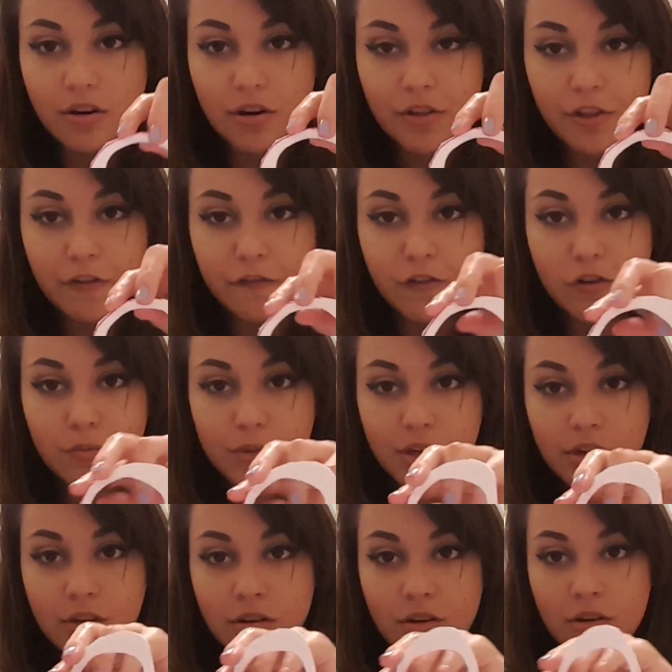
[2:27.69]
on the
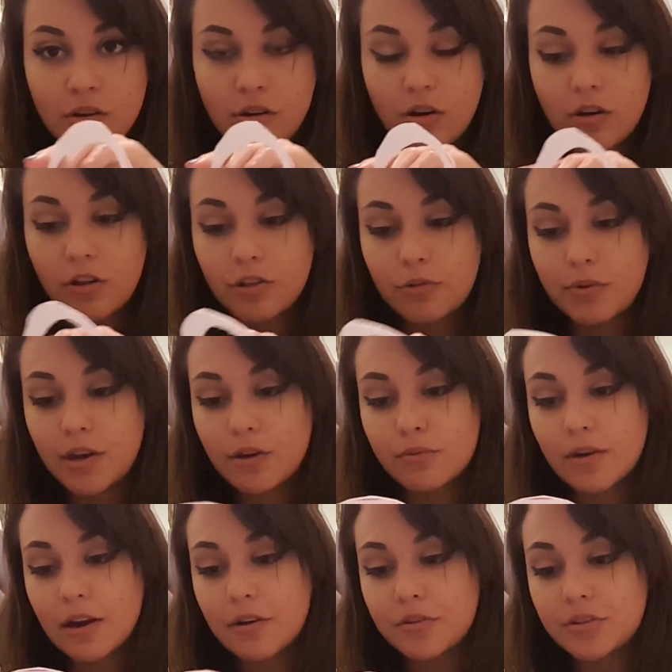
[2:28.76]
foamy all the way
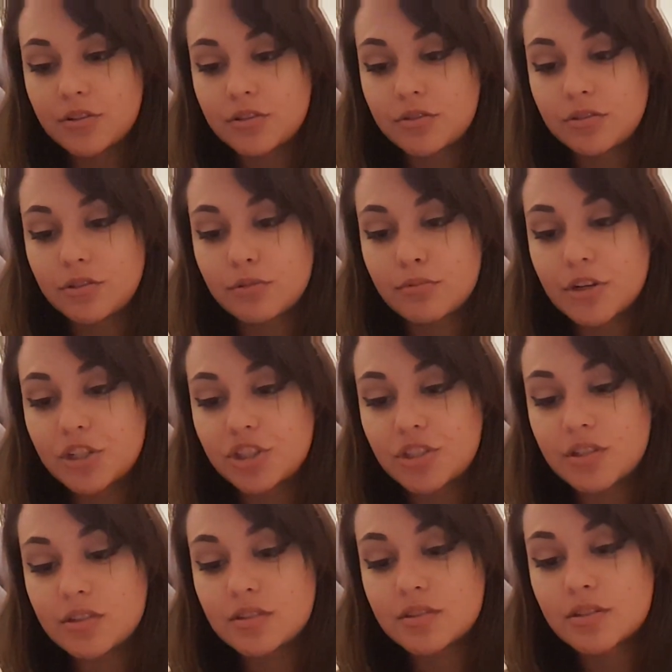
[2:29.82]
around it until it
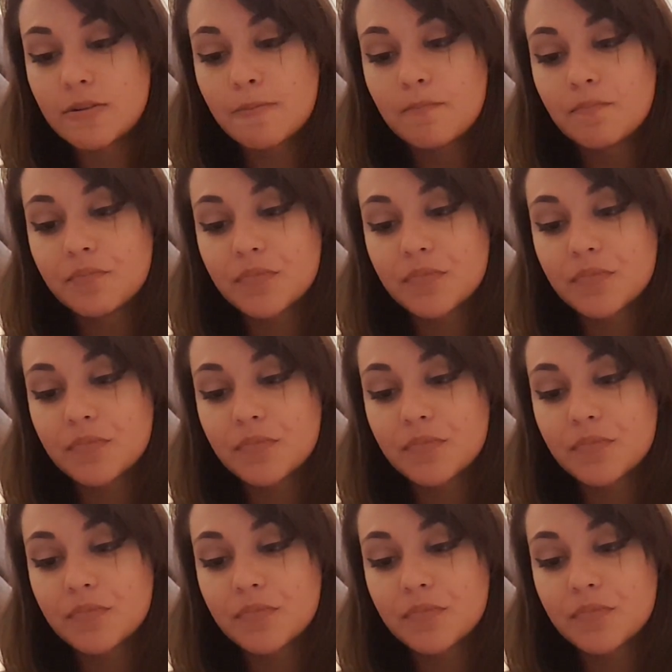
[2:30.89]
reaches